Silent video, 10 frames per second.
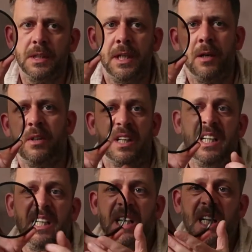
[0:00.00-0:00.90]
You know,
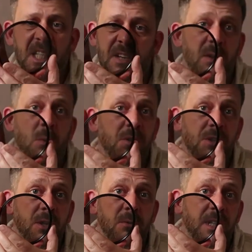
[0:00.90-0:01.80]
unless if you want to,